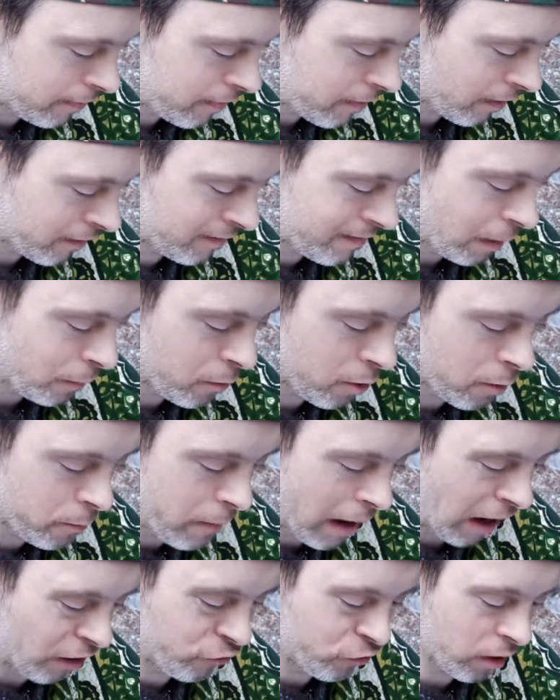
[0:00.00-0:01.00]
the Summer
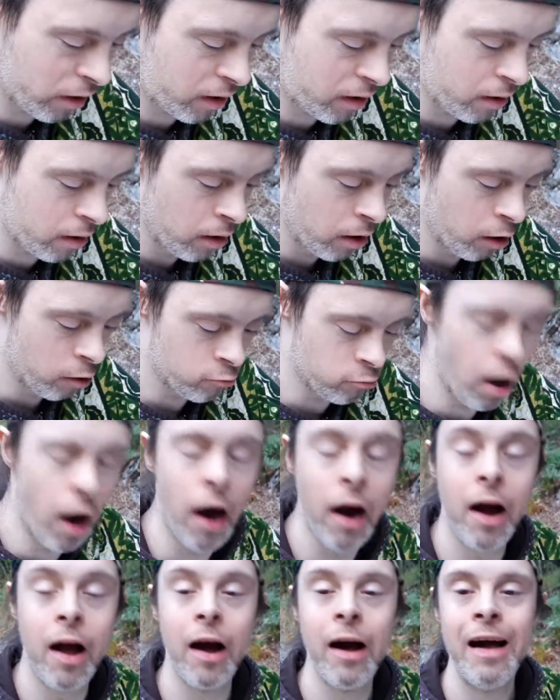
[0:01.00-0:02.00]
Magic
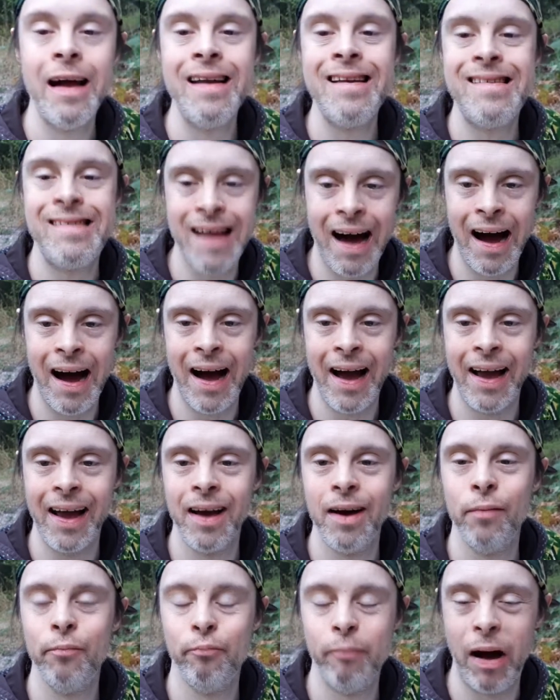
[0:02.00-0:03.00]
Rock Die
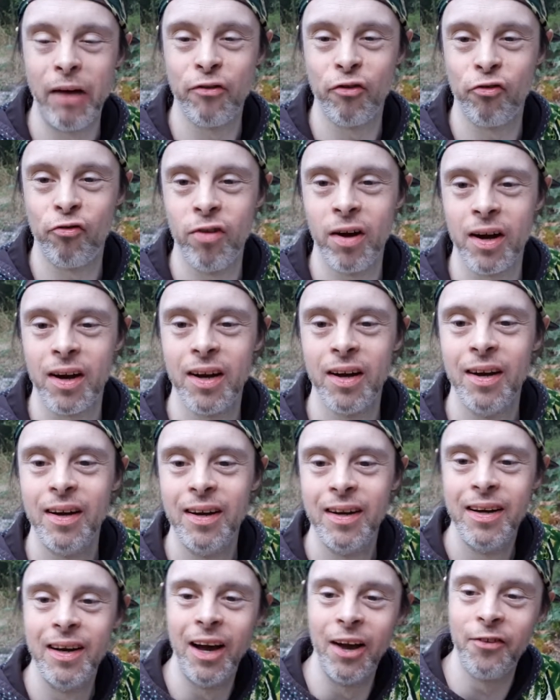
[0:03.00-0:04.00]
magic trick.
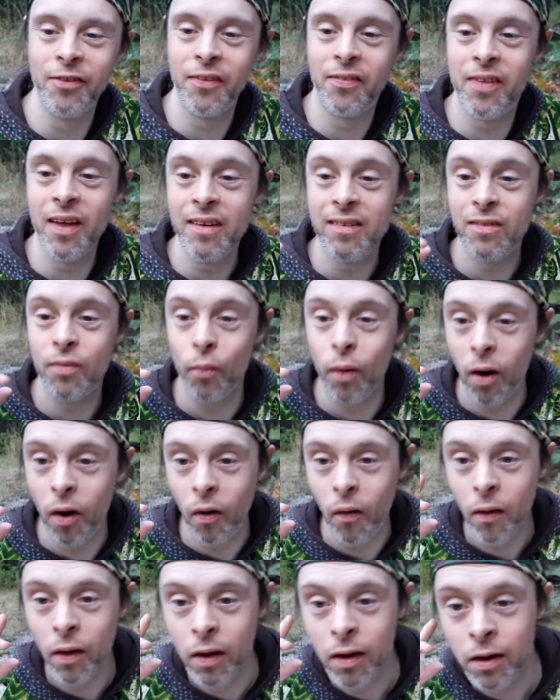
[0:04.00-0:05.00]
Is that this
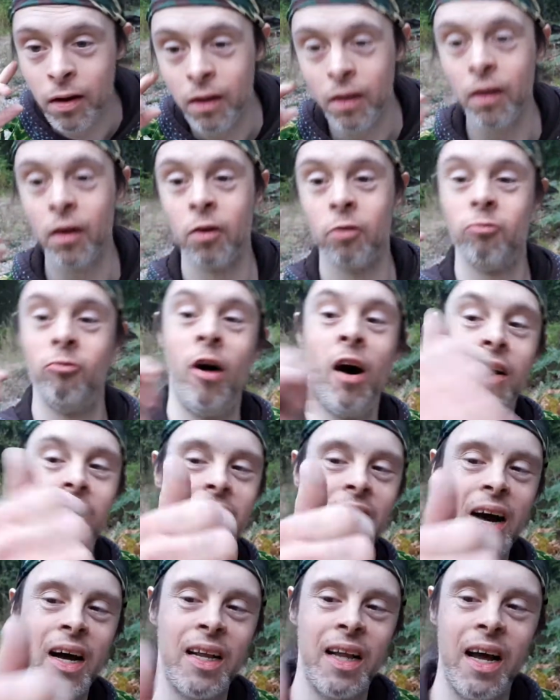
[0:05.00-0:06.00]
will rock
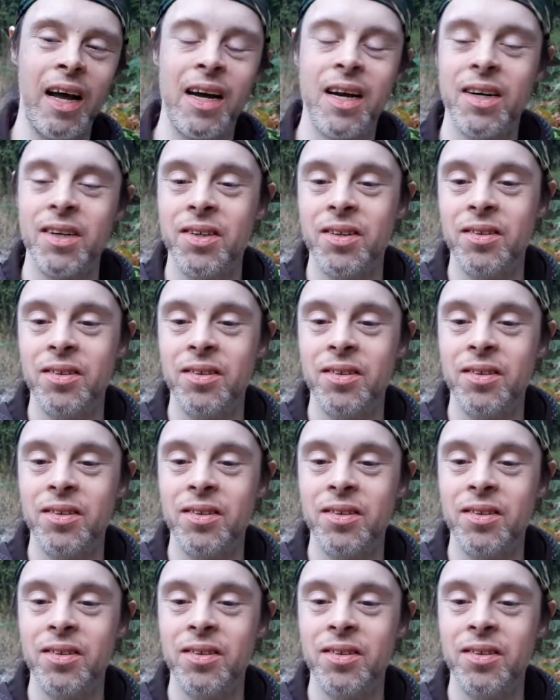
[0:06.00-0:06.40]
die like.